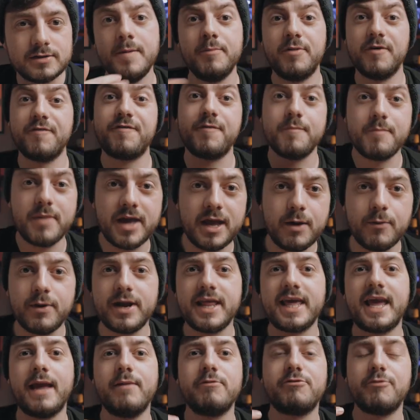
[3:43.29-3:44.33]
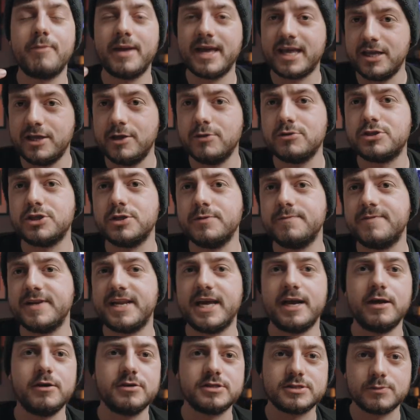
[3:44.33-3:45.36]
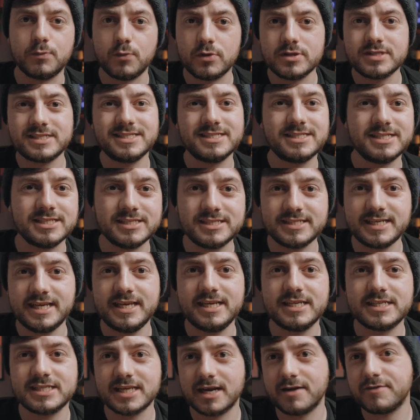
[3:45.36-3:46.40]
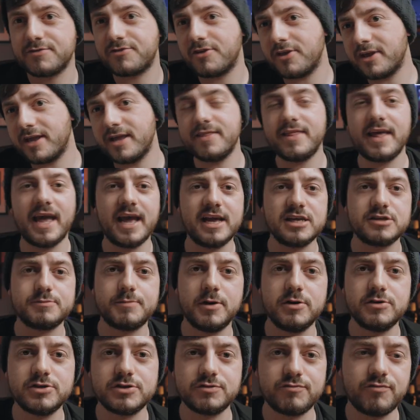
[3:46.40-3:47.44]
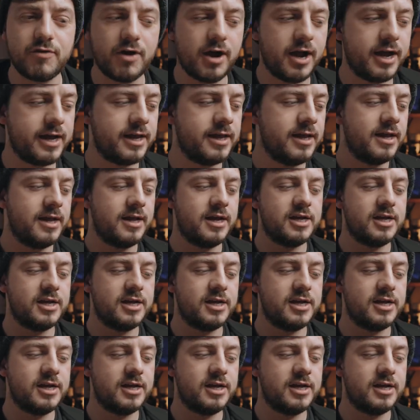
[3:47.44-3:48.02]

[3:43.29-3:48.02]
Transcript: But for me, when it came to making YouTube videos and wanting to see yourself so you can get the exposure right,